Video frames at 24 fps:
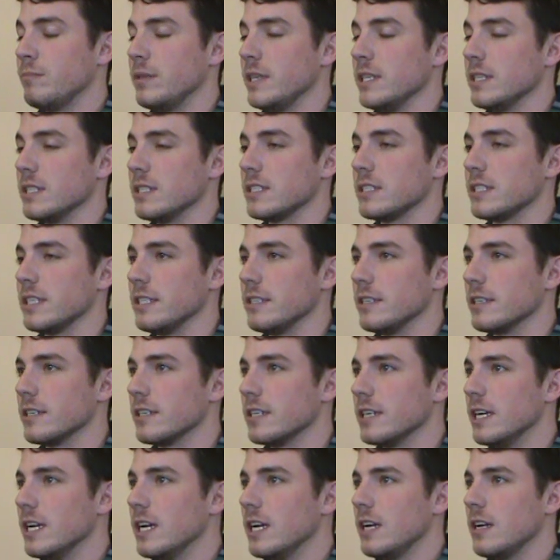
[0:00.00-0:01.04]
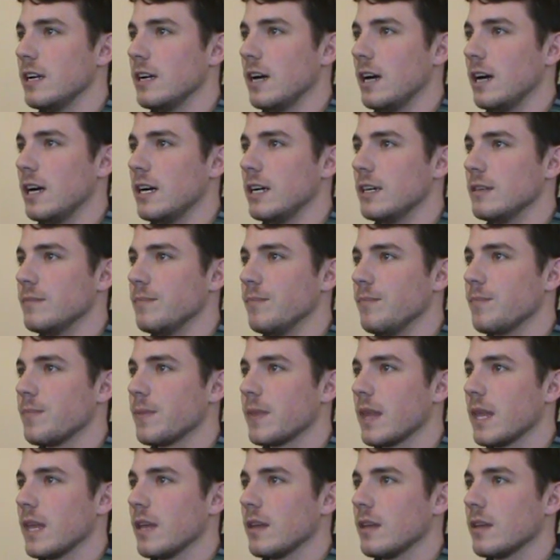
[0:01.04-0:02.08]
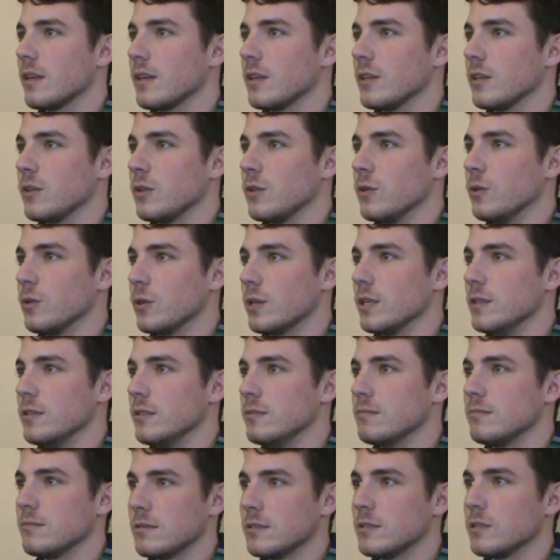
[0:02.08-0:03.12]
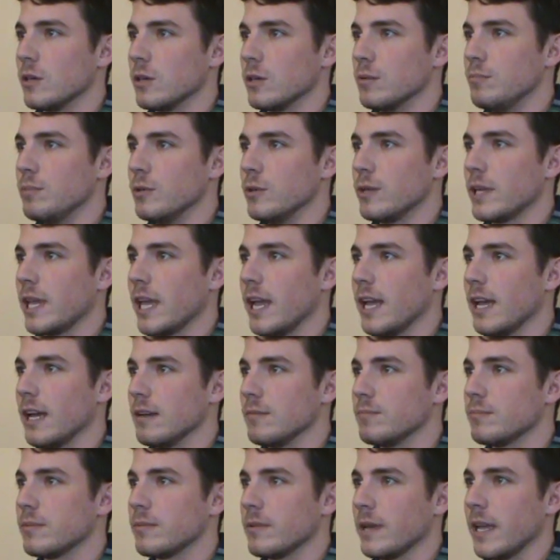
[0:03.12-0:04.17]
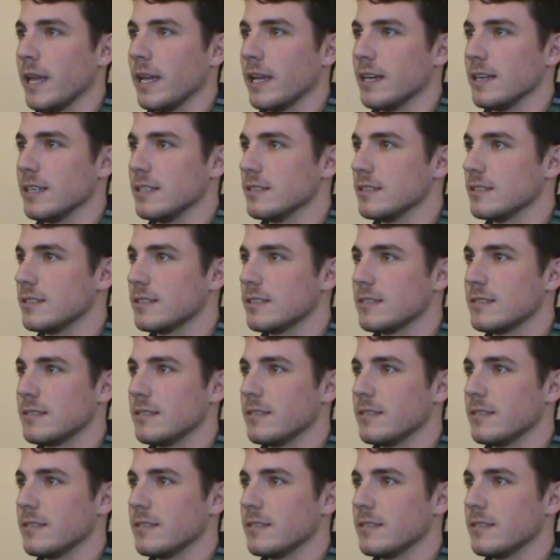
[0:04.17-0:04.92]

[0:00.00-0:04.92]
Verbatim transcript: being a senior, um, you could go to boot camp and